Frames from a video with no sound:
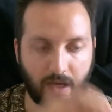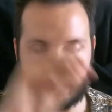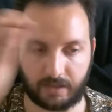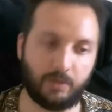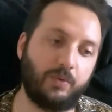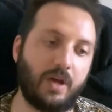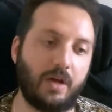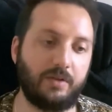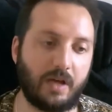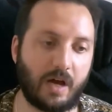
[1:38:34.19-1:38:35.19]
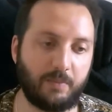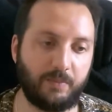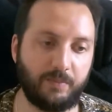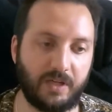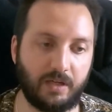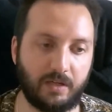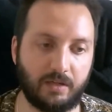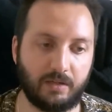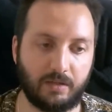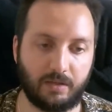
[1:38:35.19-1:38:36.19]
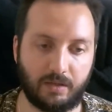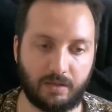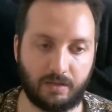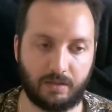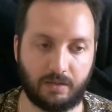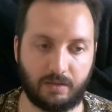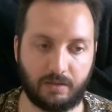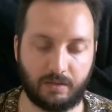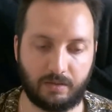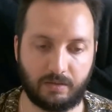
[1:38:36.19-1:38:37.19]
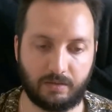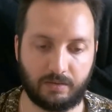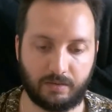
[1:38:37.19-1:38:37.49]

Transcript: and then we end up being uh,